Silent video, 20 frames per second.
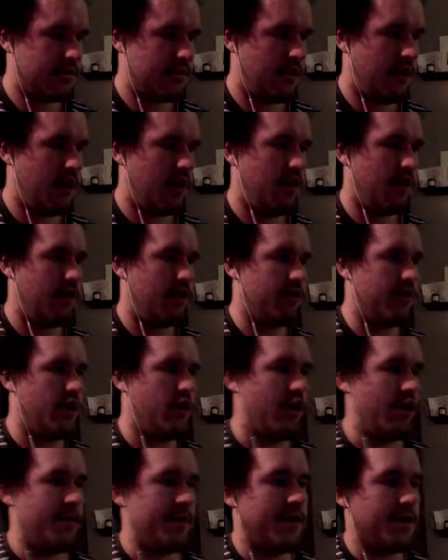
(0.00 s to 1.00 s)
Oh
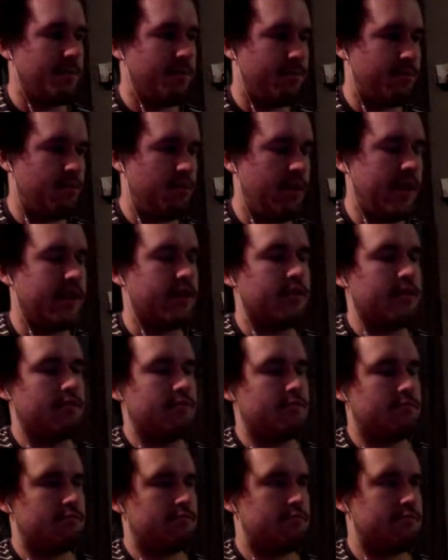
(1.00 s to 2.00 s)
no, I mean, like,
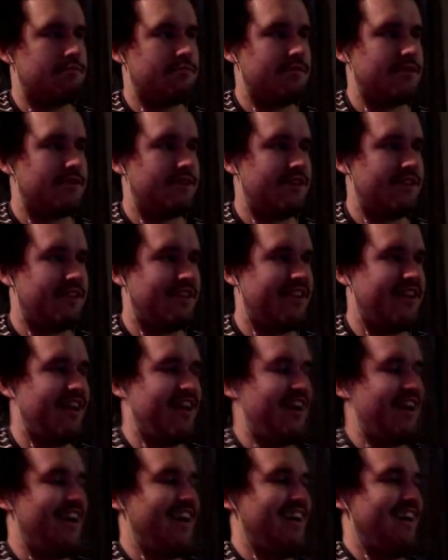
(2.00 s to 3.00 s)

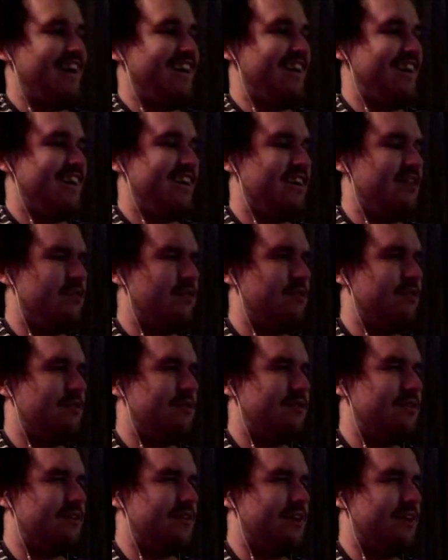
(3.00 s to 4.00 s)
I
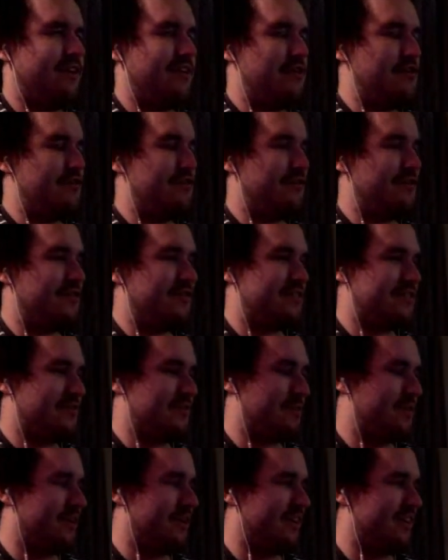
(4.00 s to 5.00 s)
don't know if we're
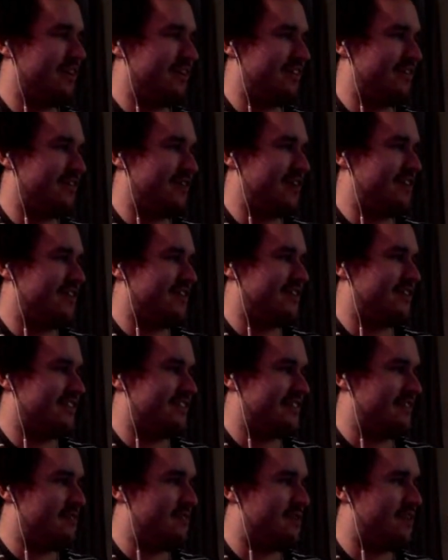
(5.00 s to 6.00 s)
interpreting what I said the
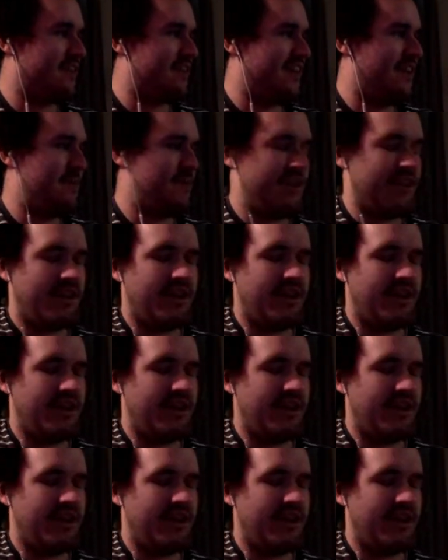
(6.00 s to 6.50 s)
same way. I meant